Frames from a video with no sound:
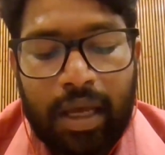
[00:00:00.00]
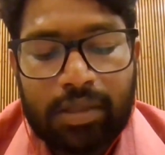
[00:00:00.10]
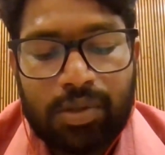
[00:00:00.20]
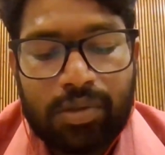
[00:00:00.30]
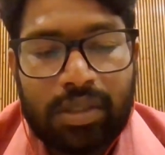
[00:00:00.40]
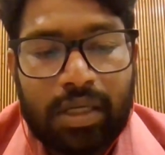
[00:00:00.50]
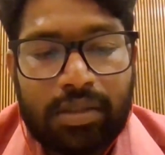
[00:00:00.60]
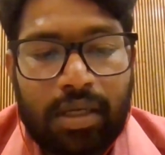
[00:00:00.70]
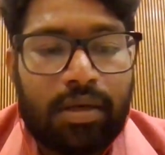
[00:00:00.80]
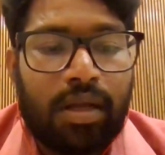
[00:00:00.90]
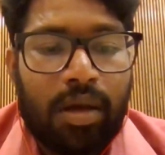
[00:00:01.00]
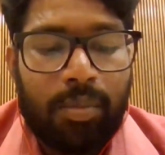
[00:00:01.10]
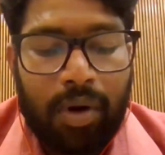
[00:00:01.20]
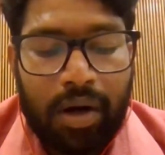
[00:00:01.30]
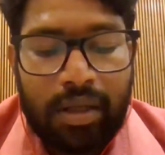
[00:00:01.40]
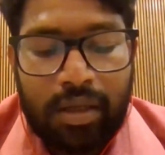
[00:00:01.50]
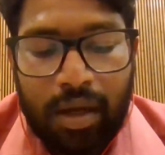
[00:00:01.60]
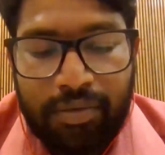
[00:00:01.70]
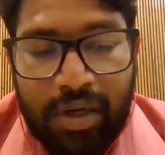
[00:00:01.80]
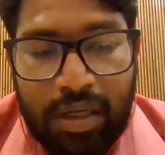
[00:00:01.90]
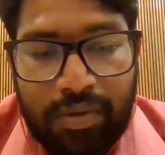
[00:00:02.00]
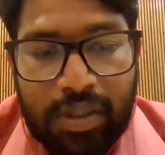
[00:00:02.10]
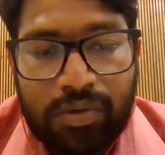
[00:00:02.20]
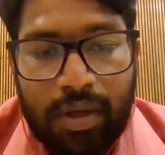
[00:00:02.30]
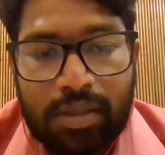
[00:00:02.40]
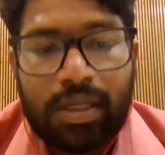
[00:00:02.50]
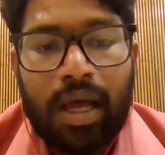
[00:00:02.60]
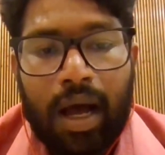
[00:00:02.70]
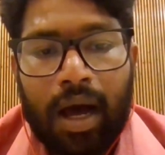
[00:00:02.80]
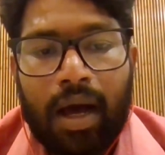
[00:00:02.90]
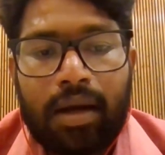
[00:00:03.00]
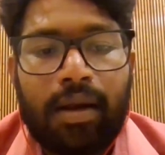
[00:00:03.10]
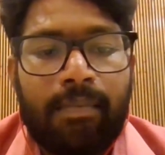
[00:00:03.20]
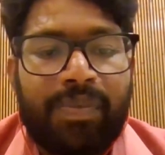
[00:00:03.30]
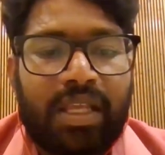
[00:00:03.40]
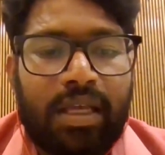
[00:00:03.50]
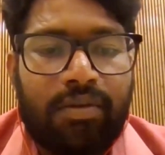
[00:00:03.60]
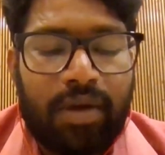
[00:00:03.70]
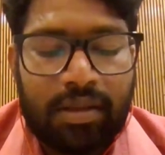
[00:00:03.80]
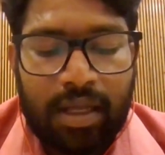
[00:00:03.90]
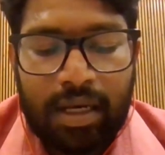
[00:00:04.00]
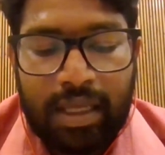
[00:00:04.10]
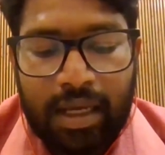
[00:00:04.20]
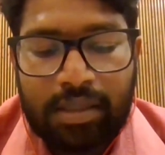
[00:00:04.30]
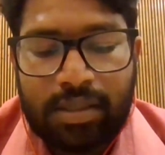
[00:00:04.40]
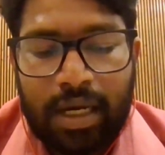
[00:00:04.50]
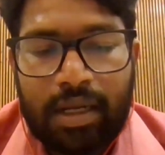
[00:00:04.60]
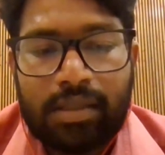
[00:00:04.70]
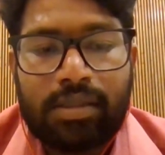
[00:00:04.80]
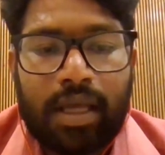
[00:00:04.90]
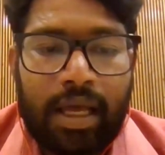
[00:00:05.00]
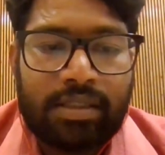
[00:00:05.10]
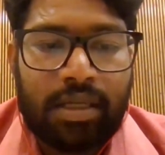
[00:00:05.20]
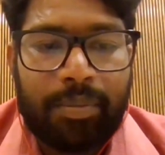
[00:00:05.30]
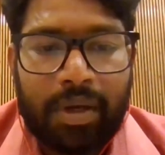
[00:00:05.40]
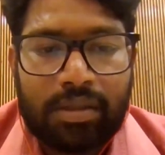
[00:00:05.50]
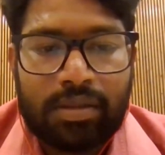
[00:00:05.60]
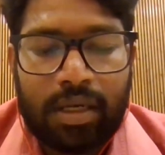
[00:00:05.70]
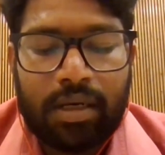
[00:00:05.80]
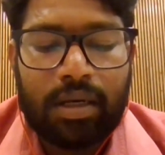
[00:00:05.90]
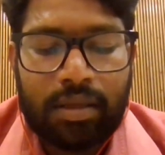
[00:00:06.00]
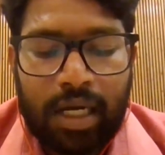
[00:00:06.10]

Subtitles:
association, body of individuals are given the legal status as a person.